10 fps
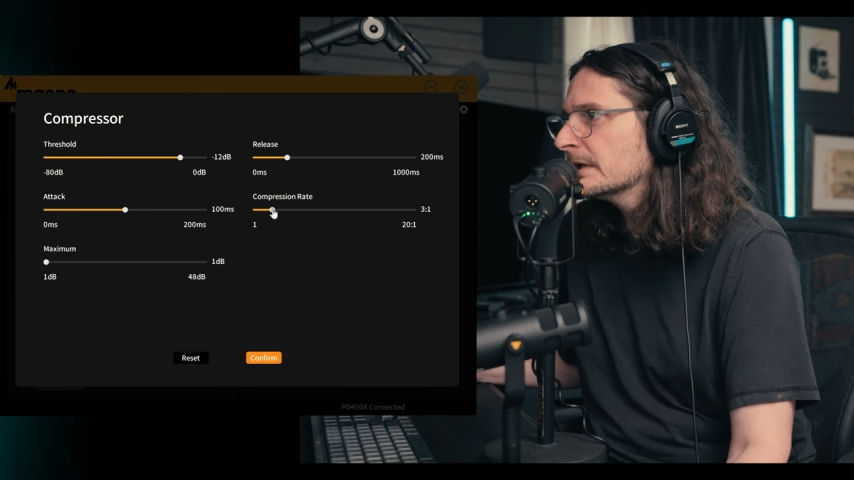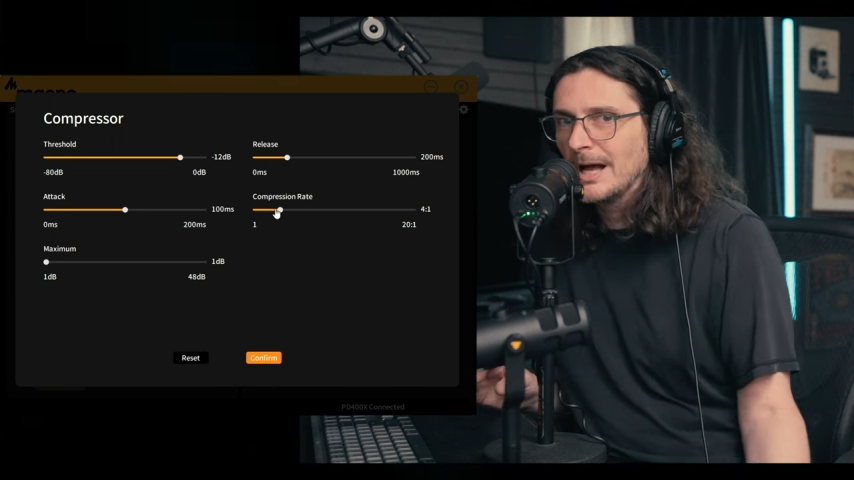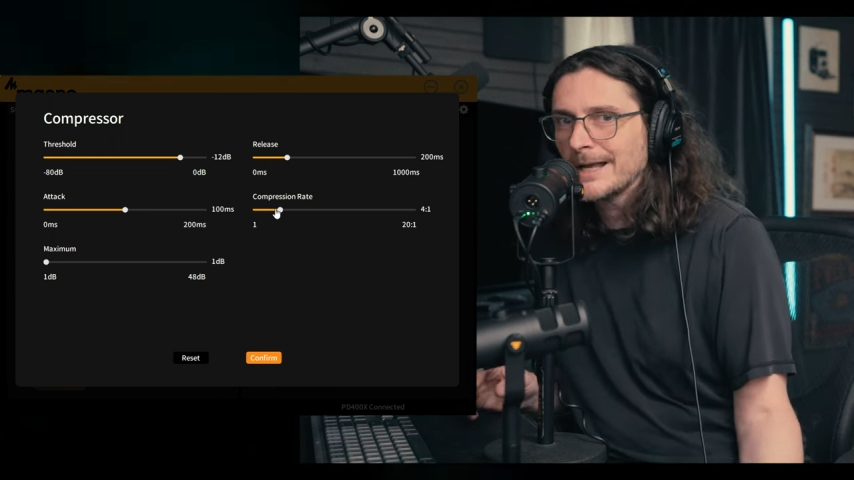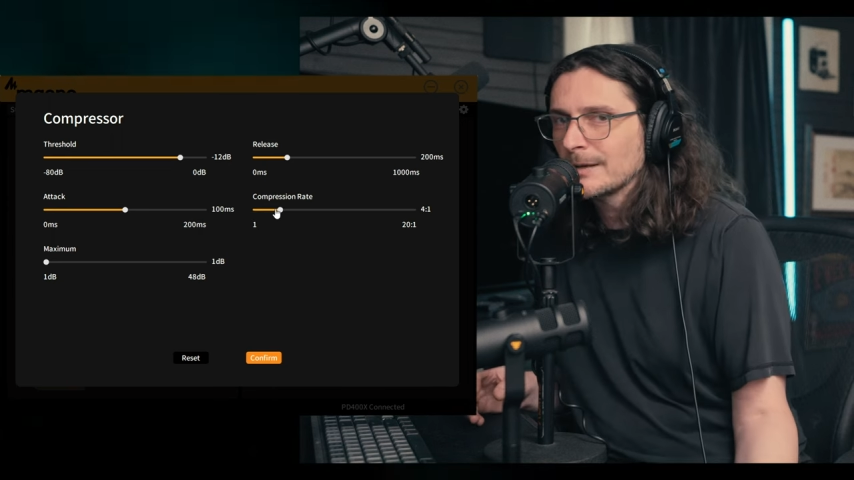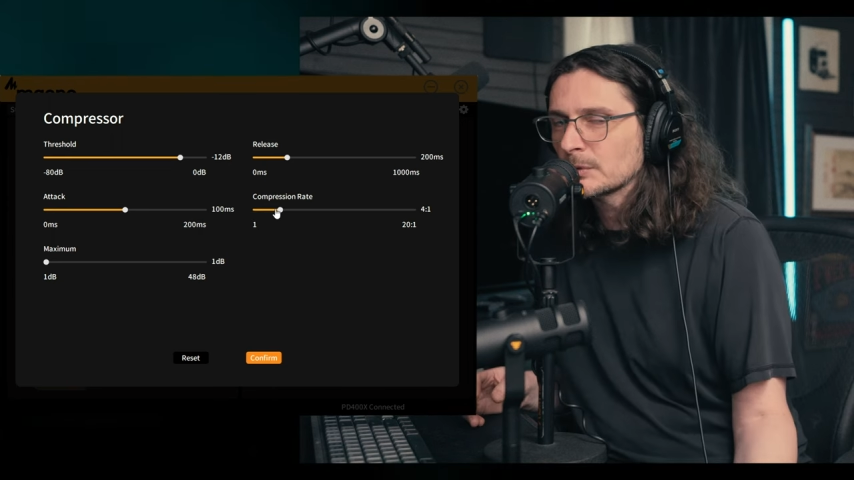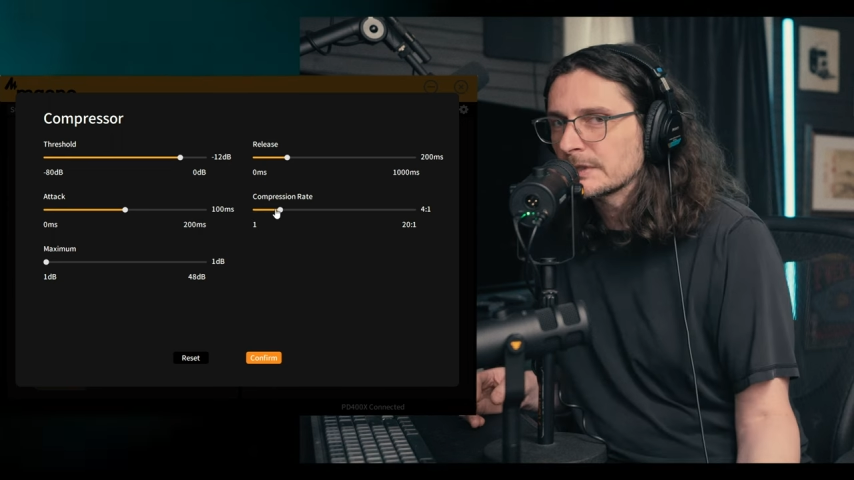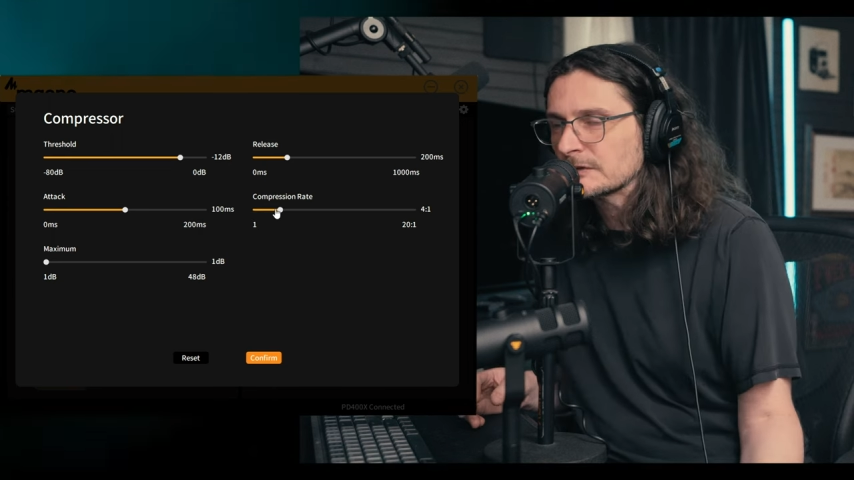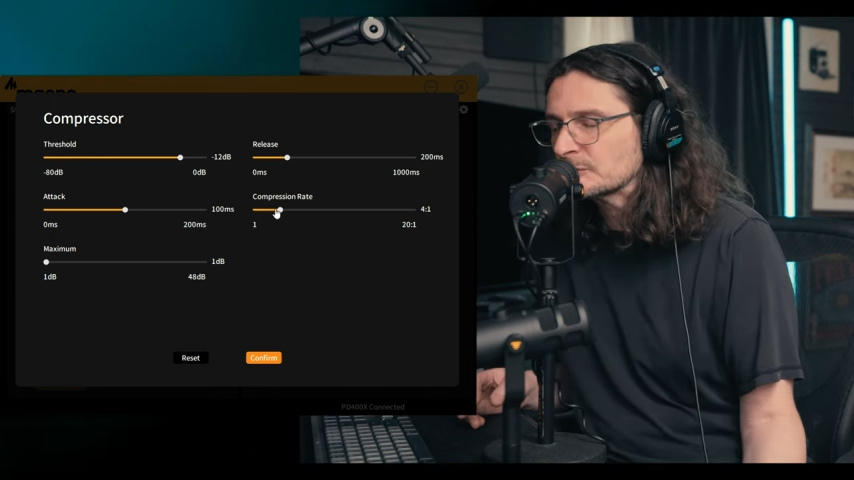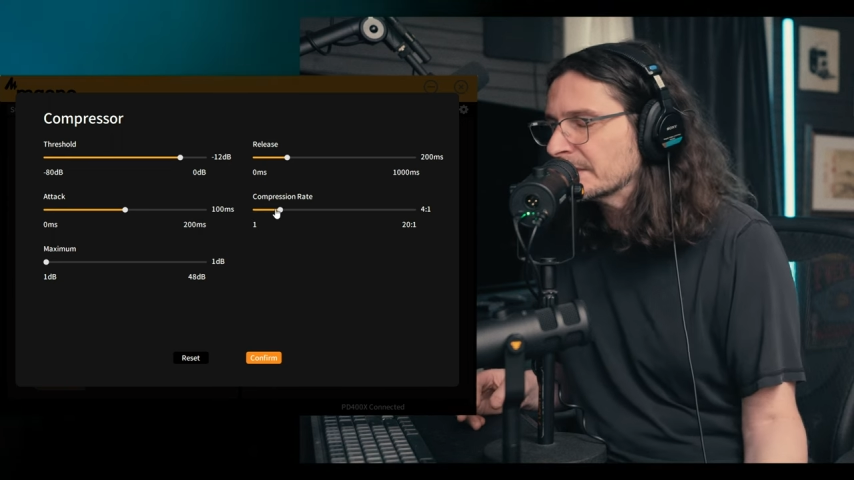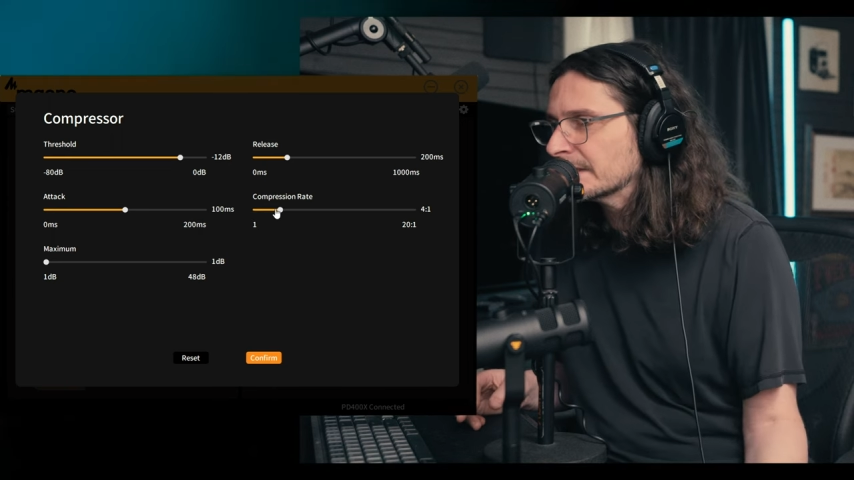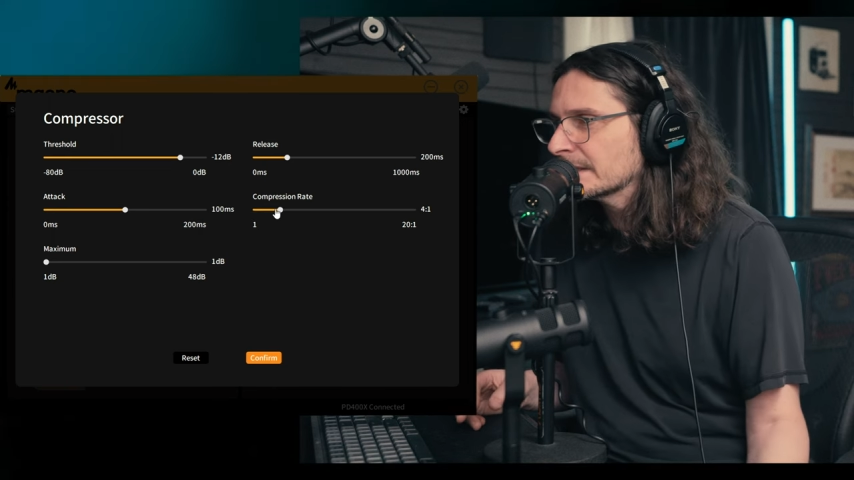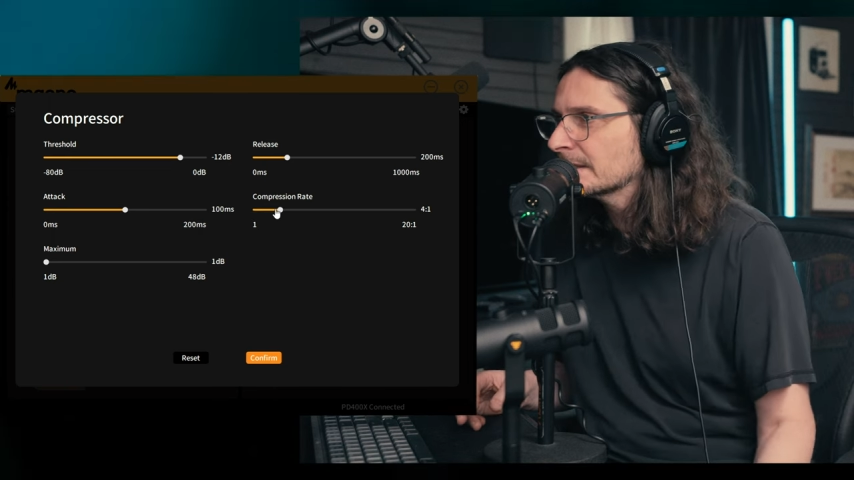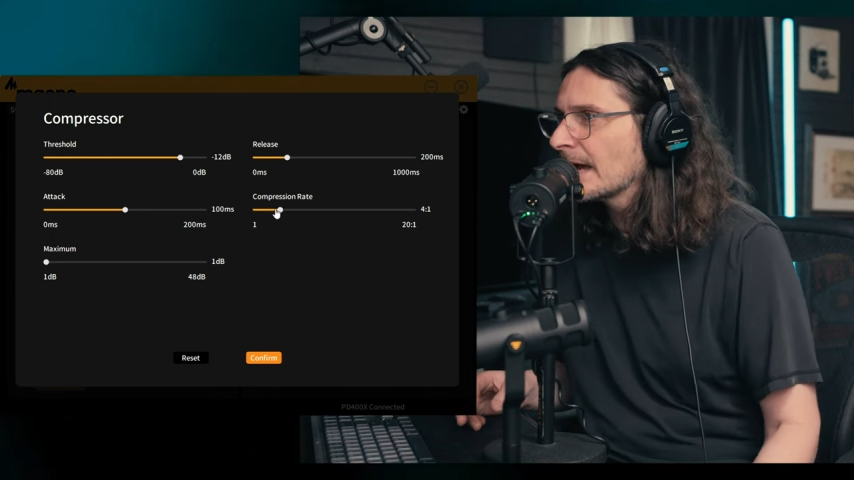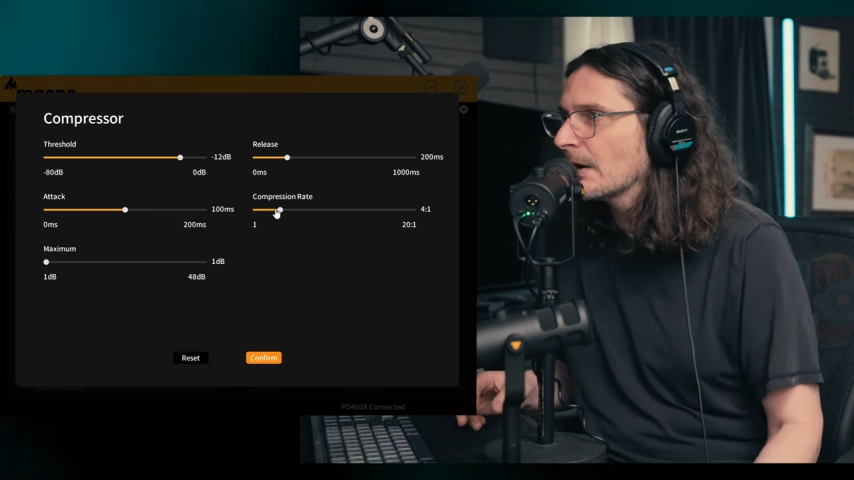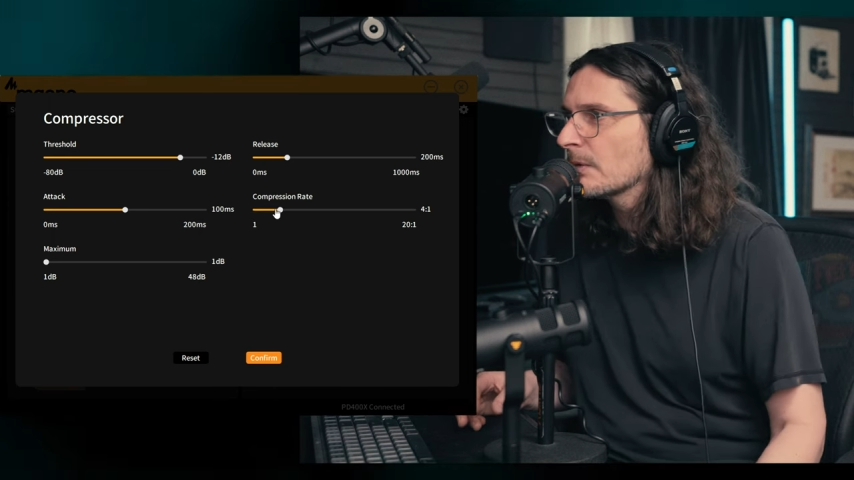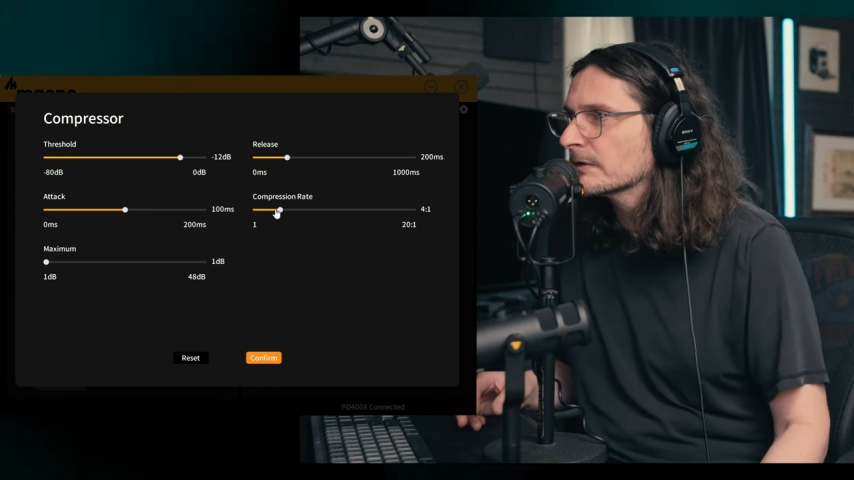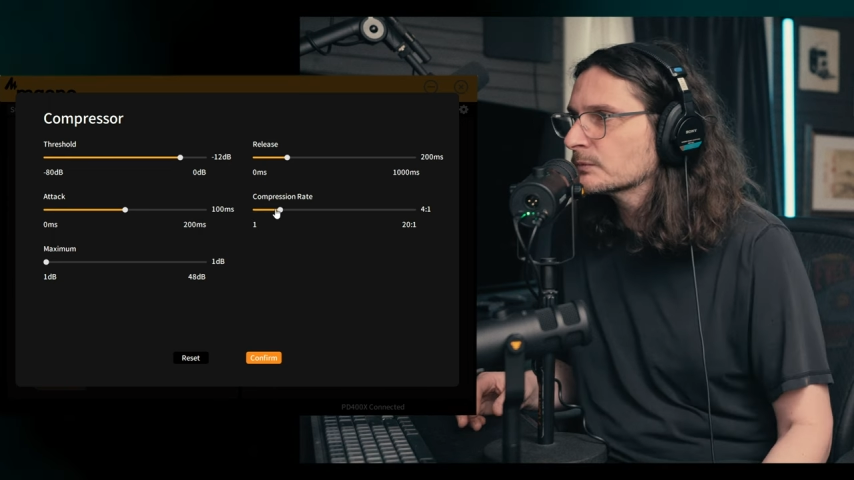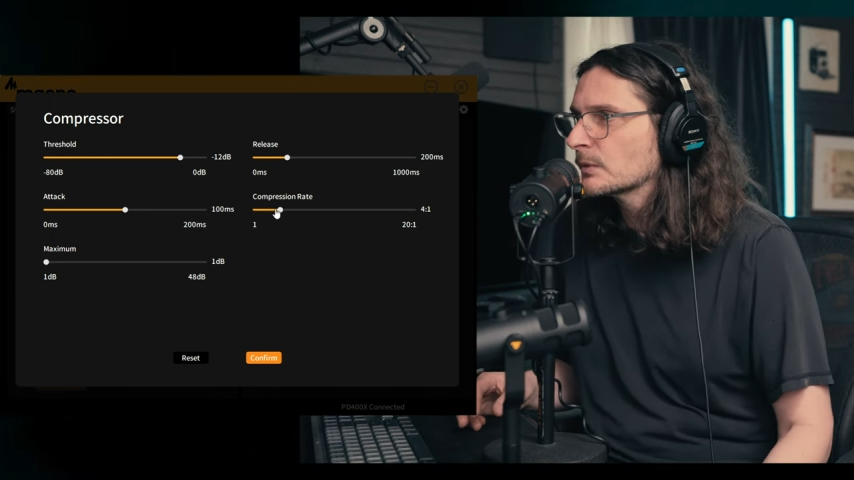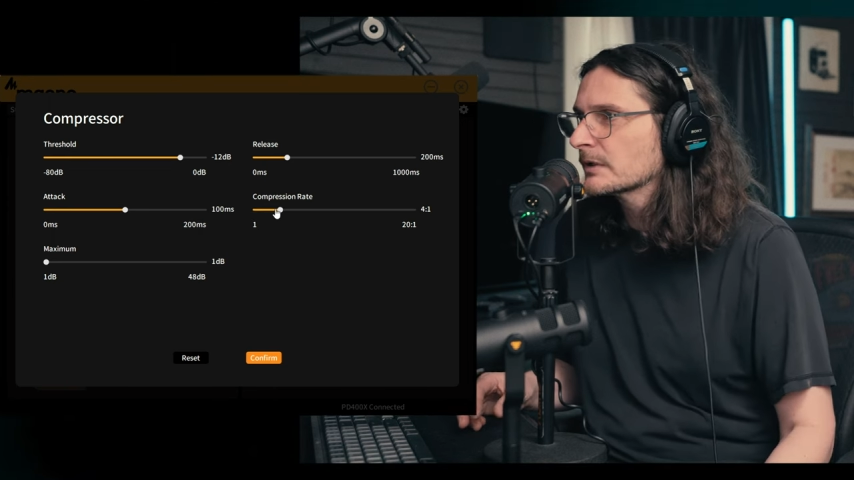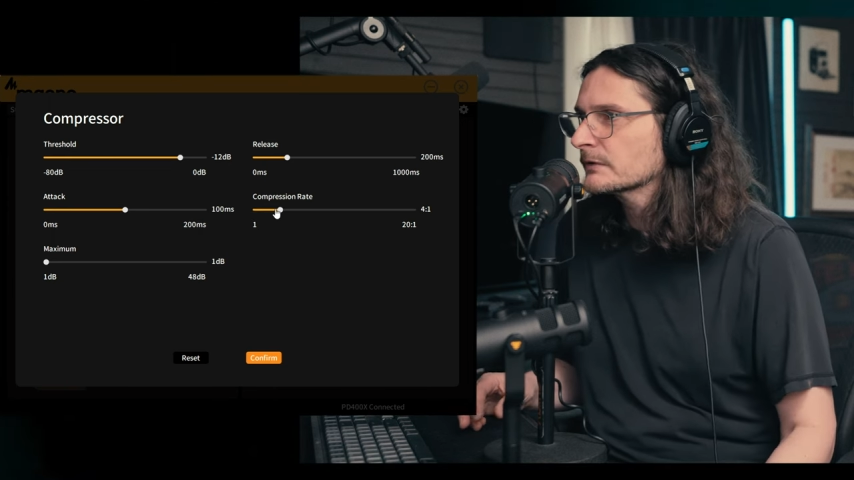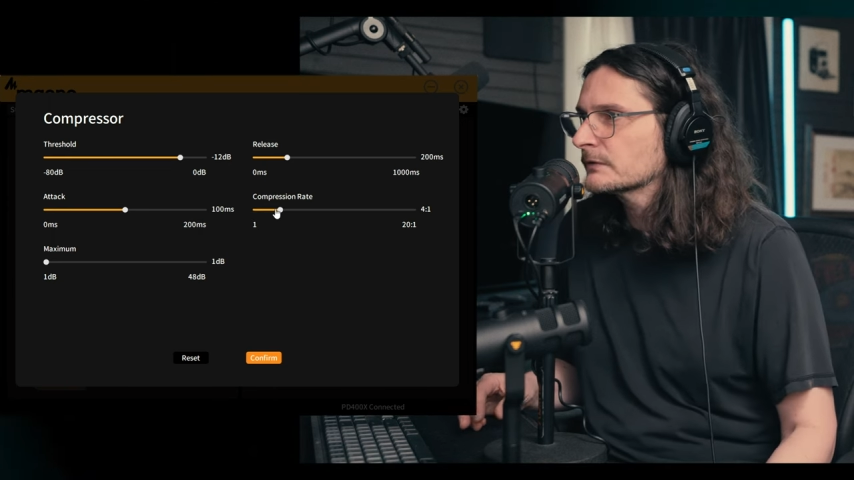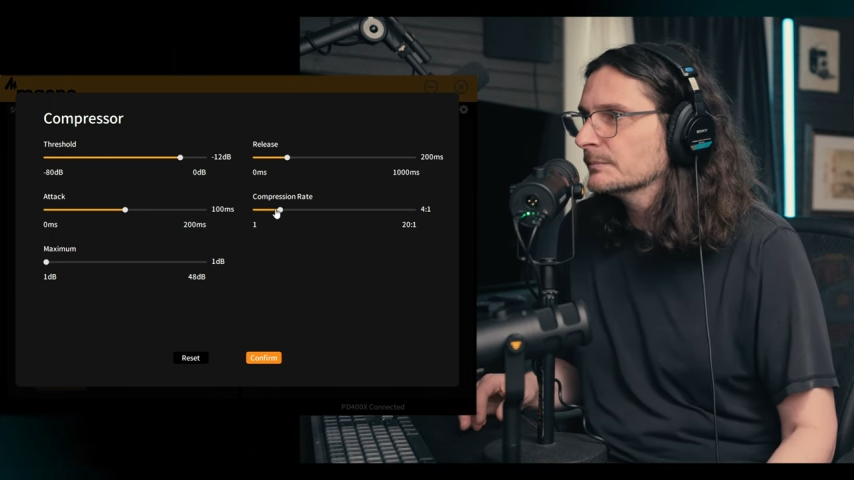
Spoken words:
I can't really explain how this works,